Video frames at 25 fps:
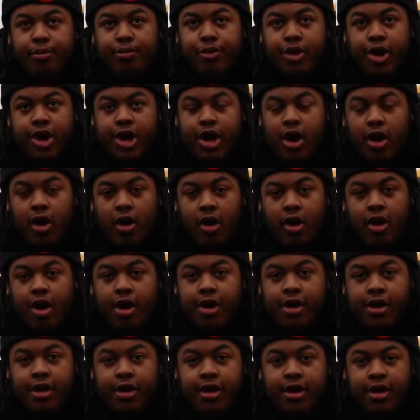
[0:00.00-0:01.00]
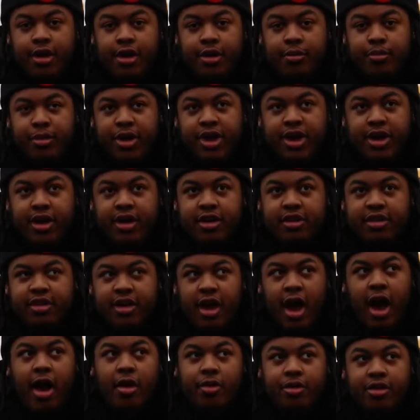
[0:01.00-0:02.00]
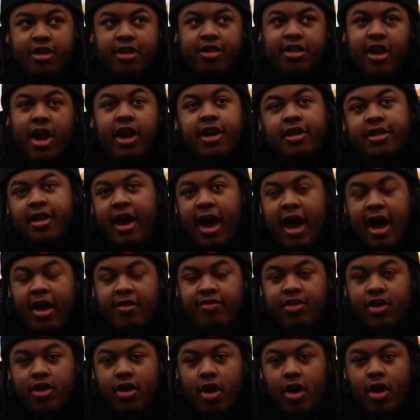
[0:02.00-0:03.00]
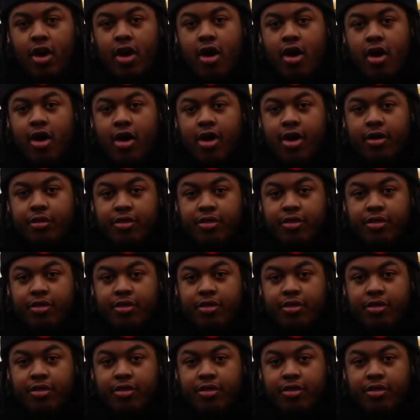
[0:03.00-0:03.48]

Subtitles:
pretty hard because I was excited to have the car.